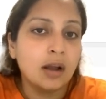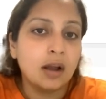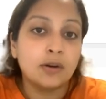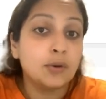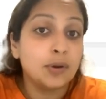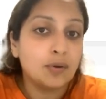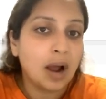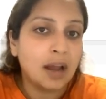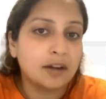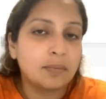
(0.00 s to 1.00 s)
No, you
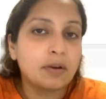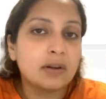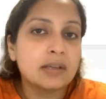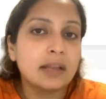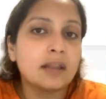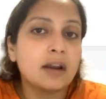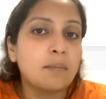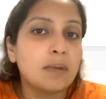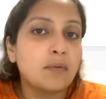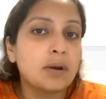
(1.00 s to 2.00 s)
can't, because then the
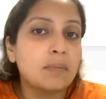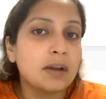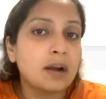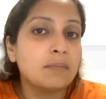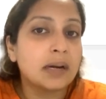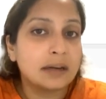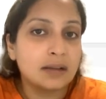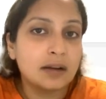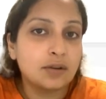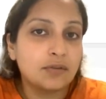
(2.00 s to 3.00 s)
number will become greater
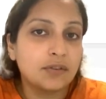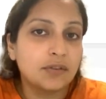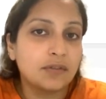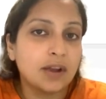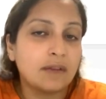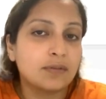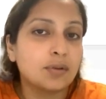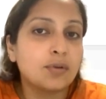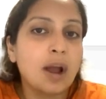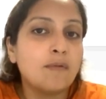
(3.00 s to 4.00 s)
than 255. So
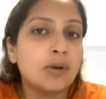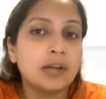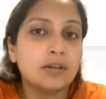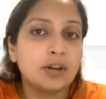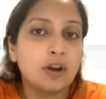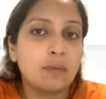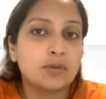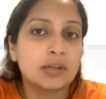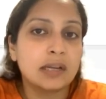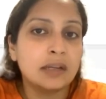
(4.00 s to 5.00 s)
you have only 3
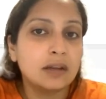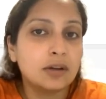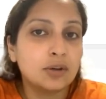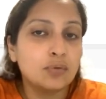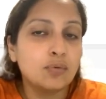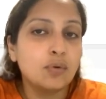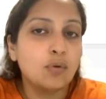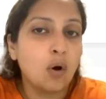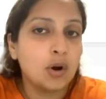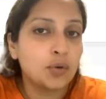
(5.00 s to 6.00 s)
options, either 2
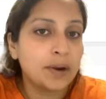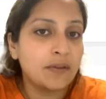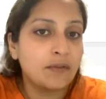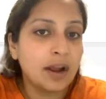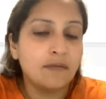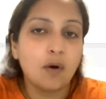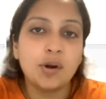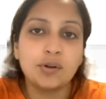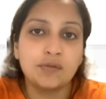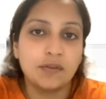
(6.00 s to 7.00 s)
or 25 or
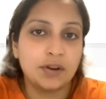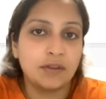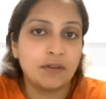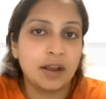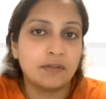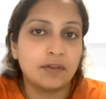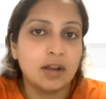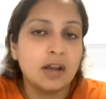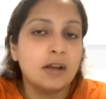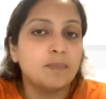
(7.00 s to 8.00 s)
255.
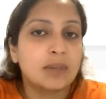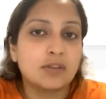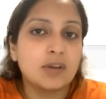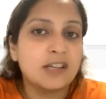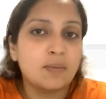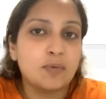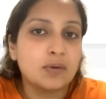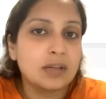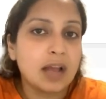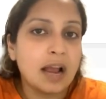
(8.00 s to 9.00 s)
So I
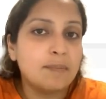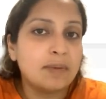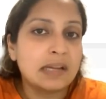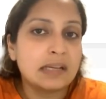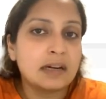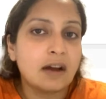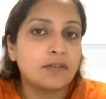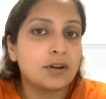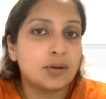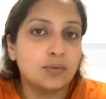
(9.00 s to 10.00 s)
suppose I place it
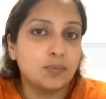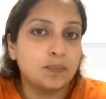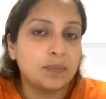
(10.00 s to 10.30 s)
after 2.